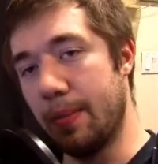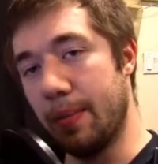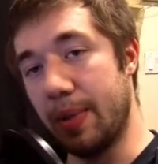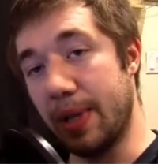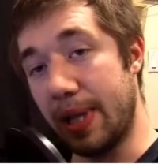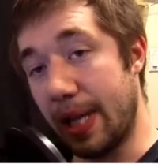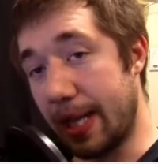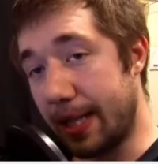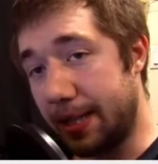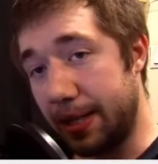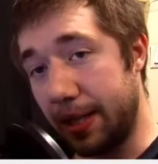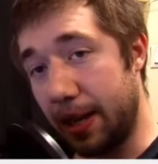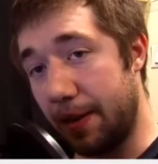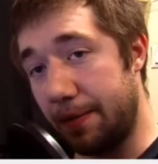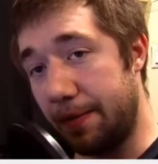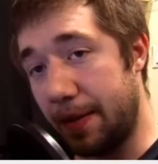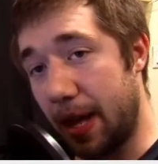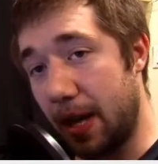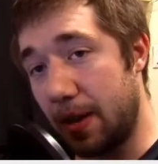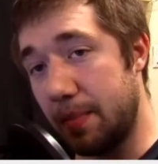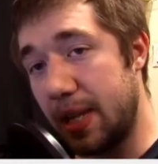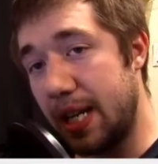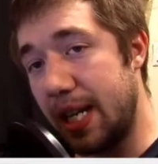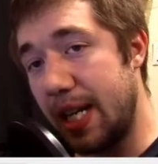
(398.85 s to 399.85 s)
But that's enough
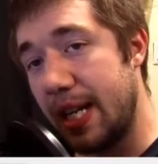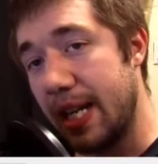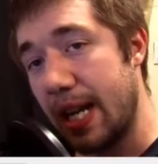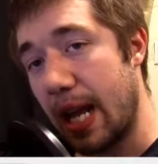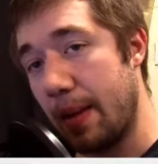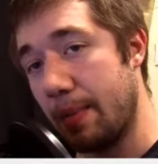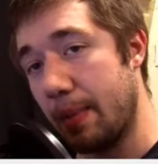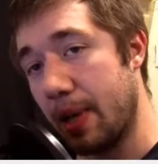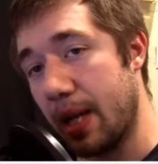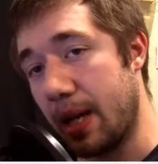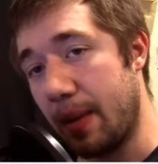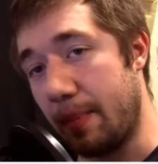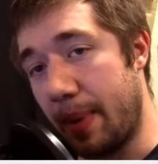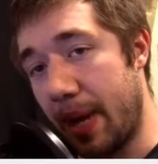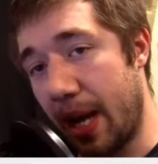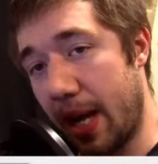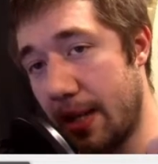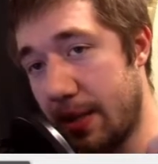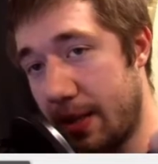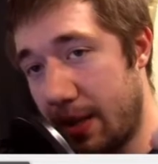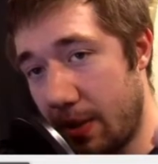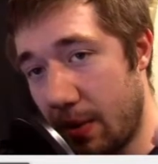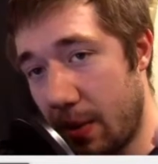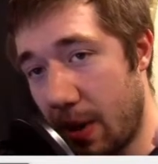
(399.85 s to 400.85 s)
out of me, and I'm gonna
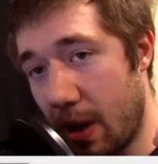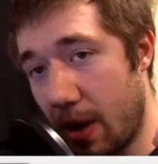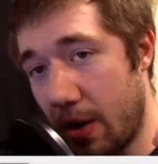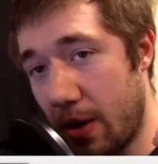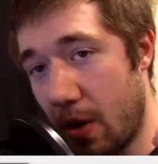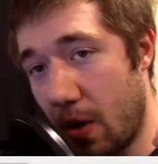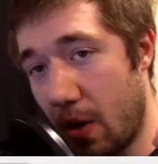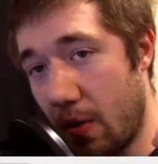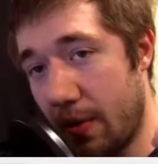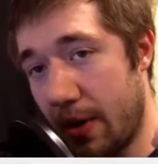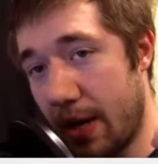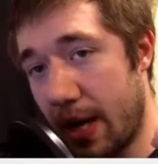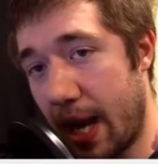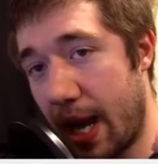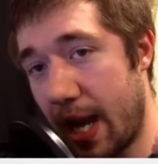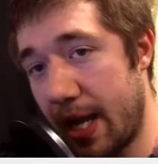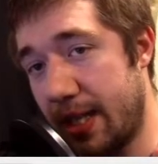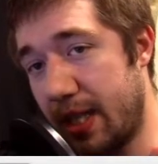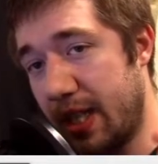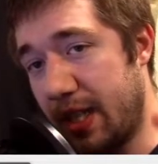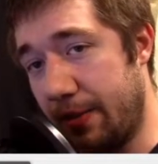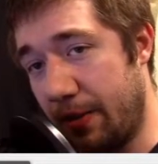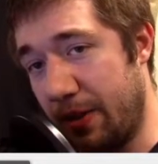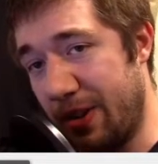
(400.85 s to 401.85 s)
pass you on over to
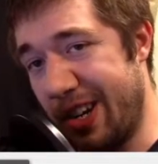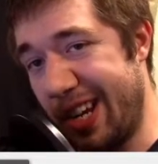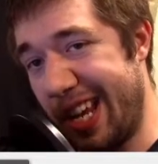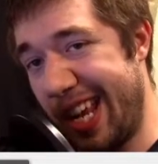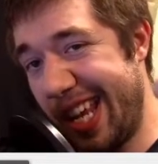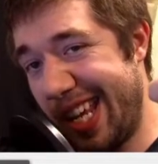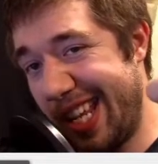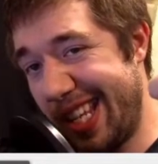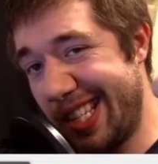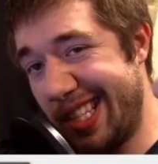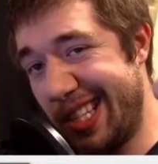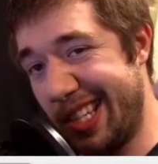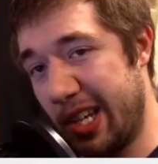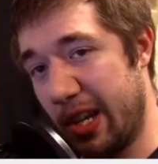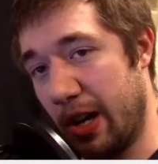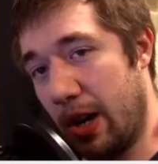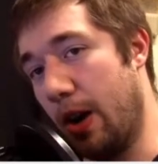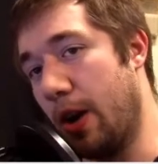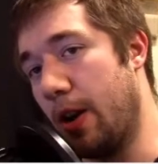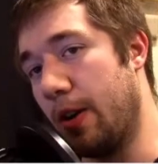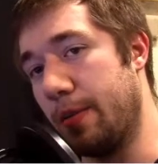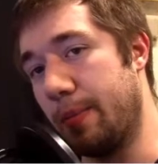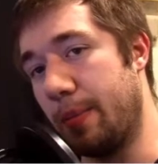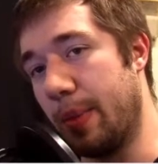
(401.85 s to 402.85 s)
Isaac for his
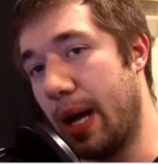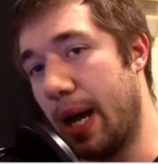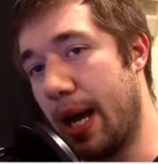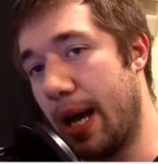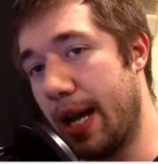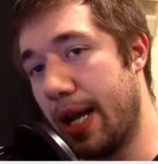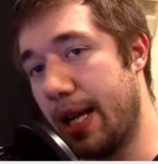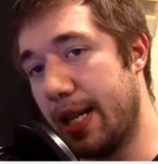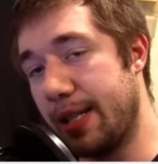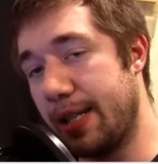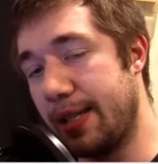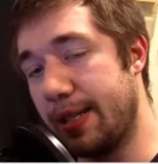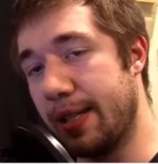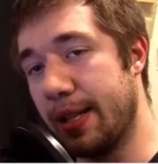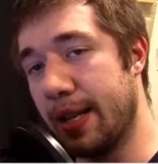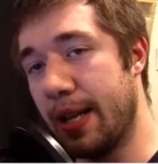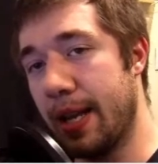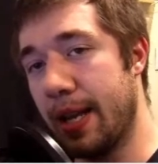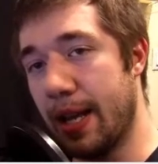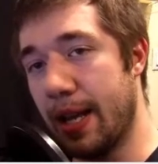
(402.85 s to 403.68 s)
card buys.